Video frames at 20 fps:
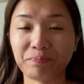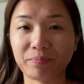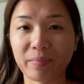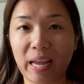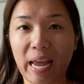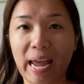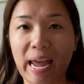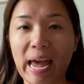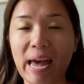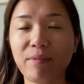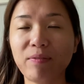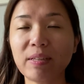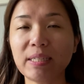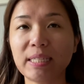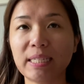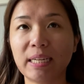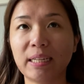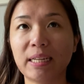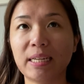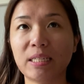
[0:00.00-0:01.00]
I haven't
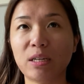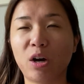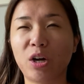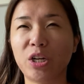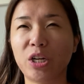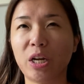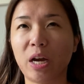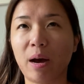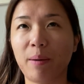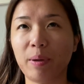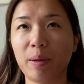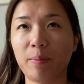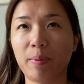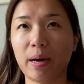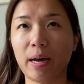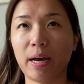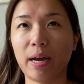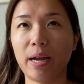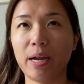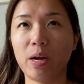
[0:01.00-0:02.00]
seen this on
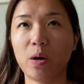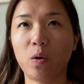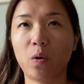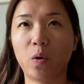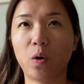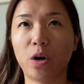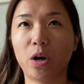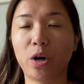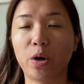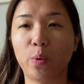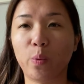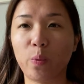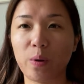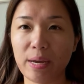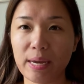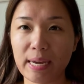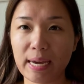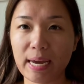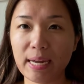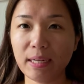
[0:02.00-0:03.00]
Yamibuy or Wii
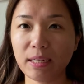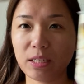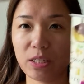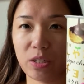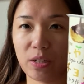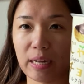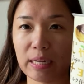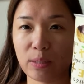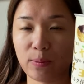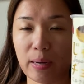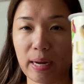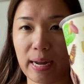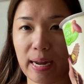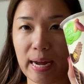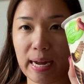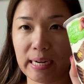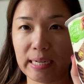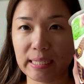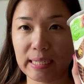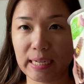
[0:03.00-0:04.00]
yet, so that's why I
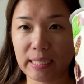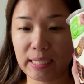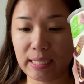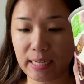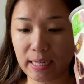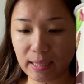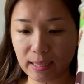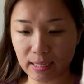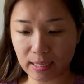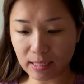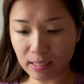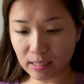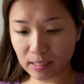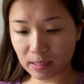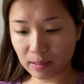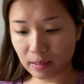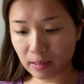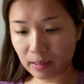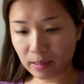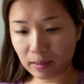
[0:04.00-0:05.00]
decided to get this.
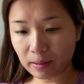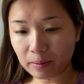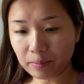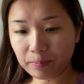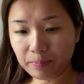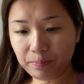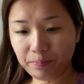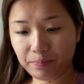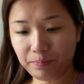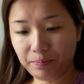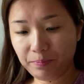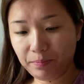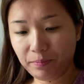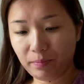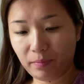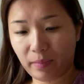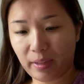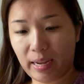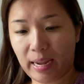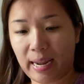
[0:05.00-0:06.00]

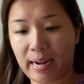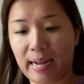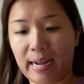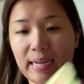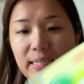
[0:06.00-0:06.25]
And I got